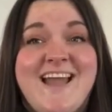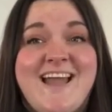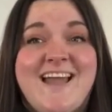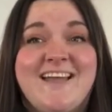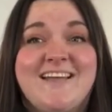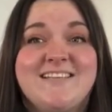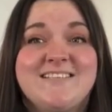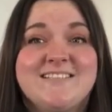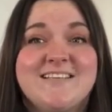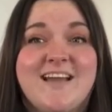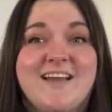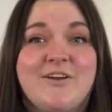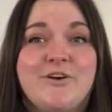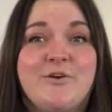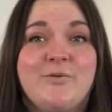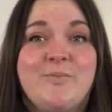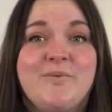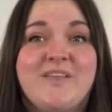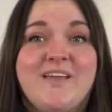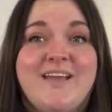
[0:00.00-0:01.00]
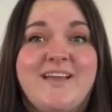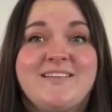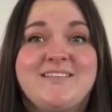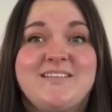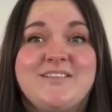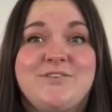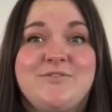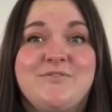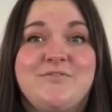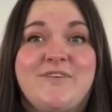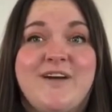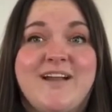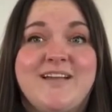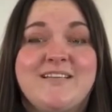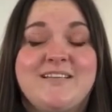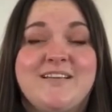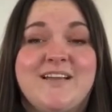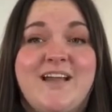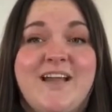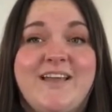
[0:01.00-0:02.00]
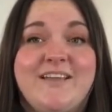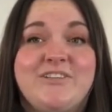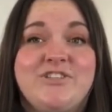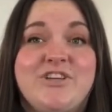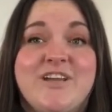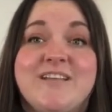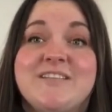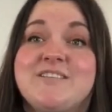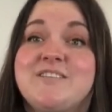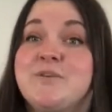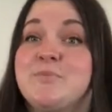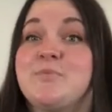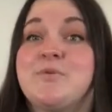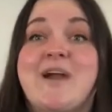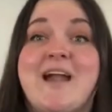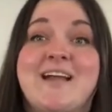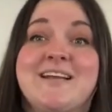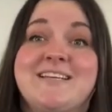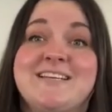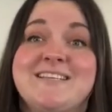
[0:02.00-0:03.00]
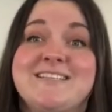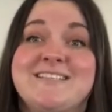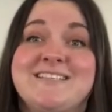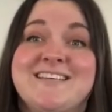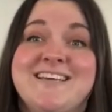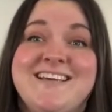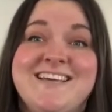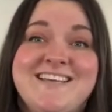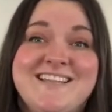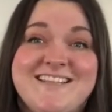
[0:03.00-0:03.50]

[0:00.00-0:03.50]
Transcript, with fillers: and I hope that you find a chance to practice